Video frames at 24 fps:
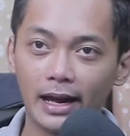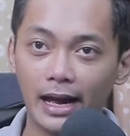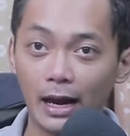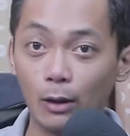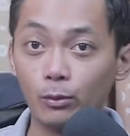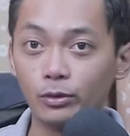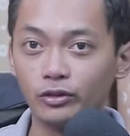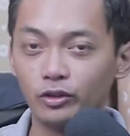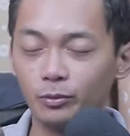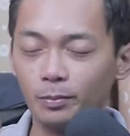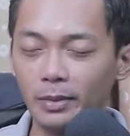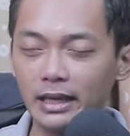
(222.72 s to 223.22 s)

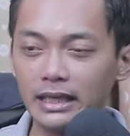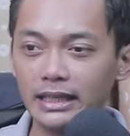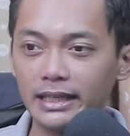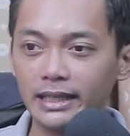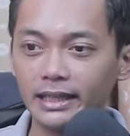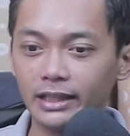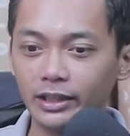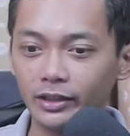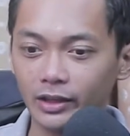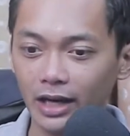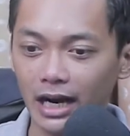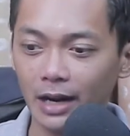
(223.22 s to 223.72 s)
was
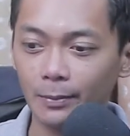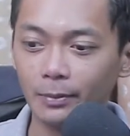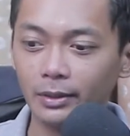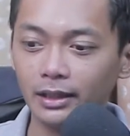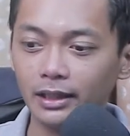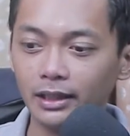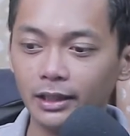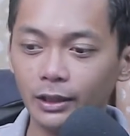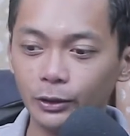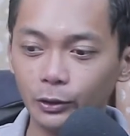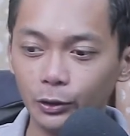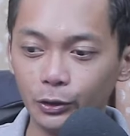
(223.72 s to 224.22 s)
paying Grab
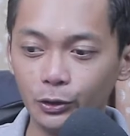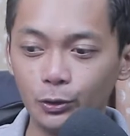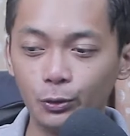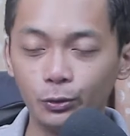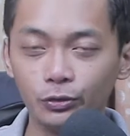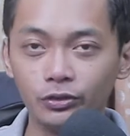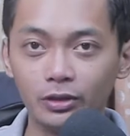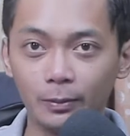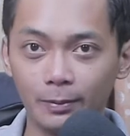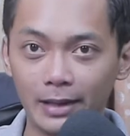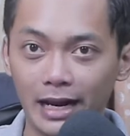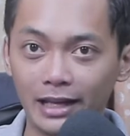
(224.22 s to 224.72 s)
to
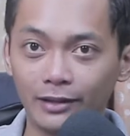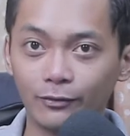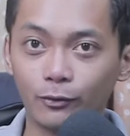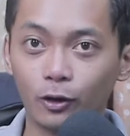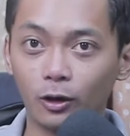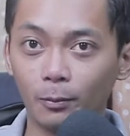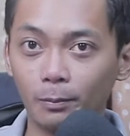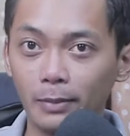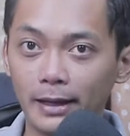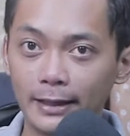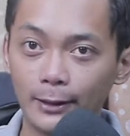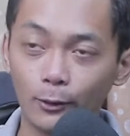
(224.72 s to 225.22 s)
use the
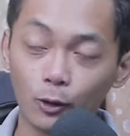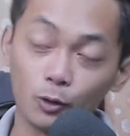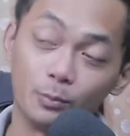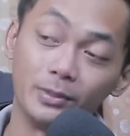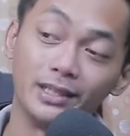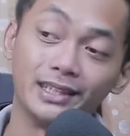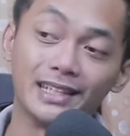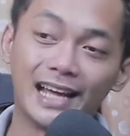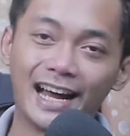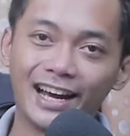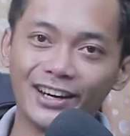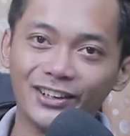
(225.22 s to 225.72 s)
platform para
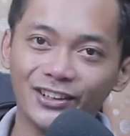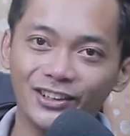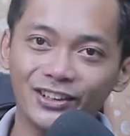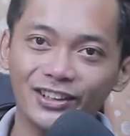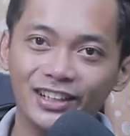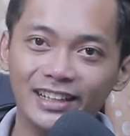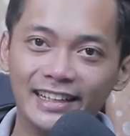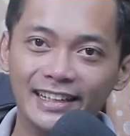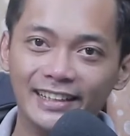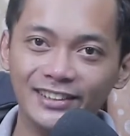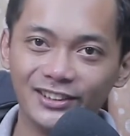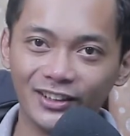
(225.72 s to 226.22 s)
kumita ako.
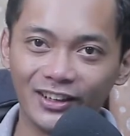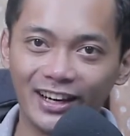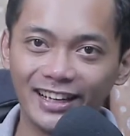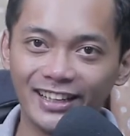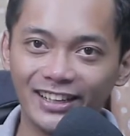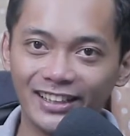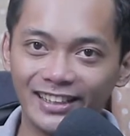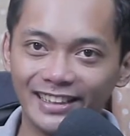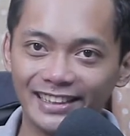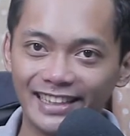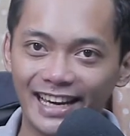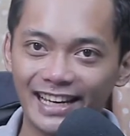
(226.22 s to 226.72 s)
So,
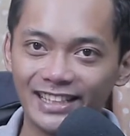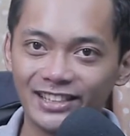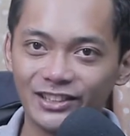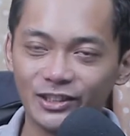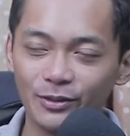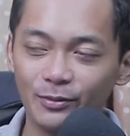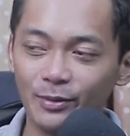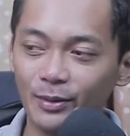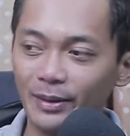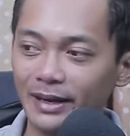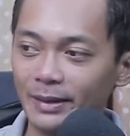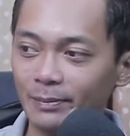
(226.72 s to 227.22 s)
ganun. Gets
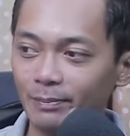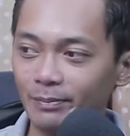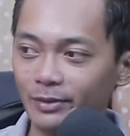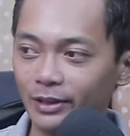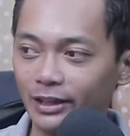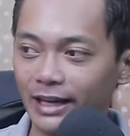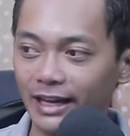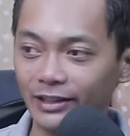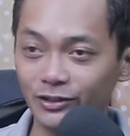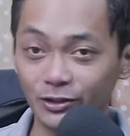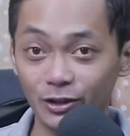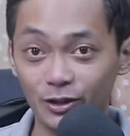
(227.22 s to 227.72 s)
nyo
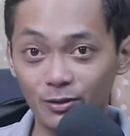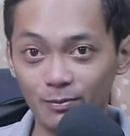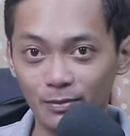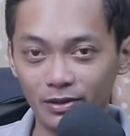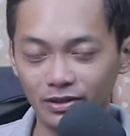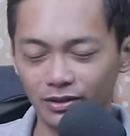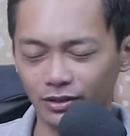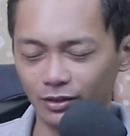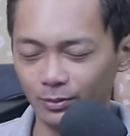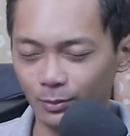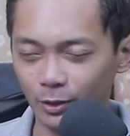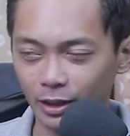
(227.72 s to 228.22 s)
yung
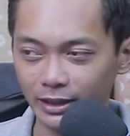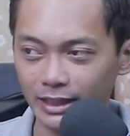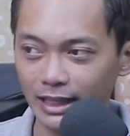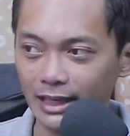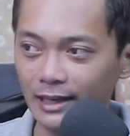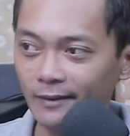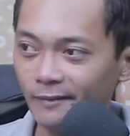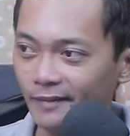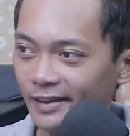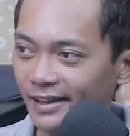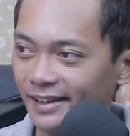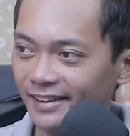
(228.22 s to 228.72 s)
business
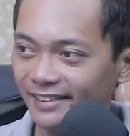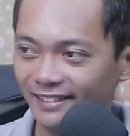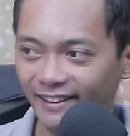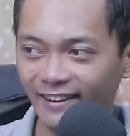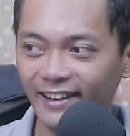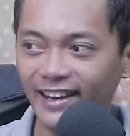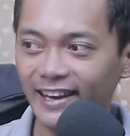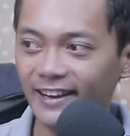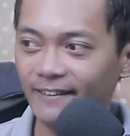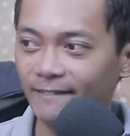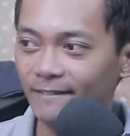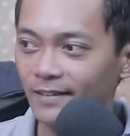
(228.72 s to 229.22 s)
model.
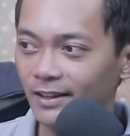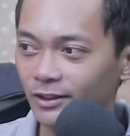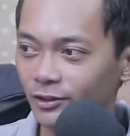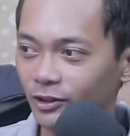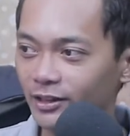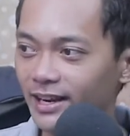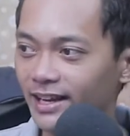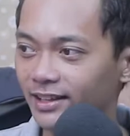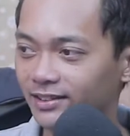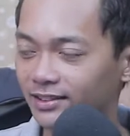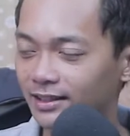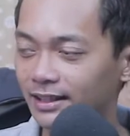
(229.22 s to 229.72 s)
Okay. So,
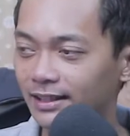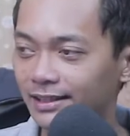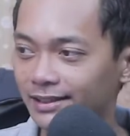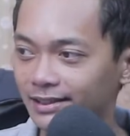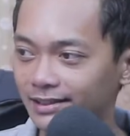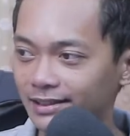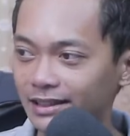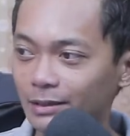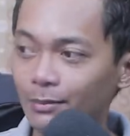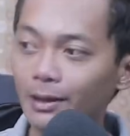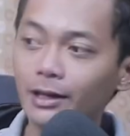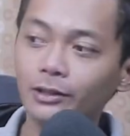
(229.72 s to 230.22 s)
next,
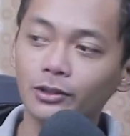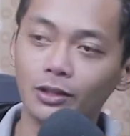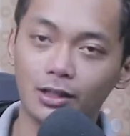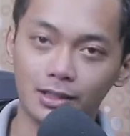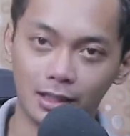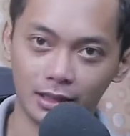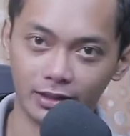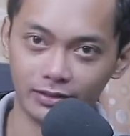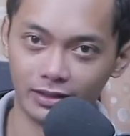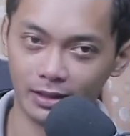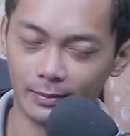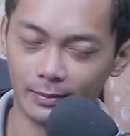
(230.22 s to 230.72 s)
si McDonald's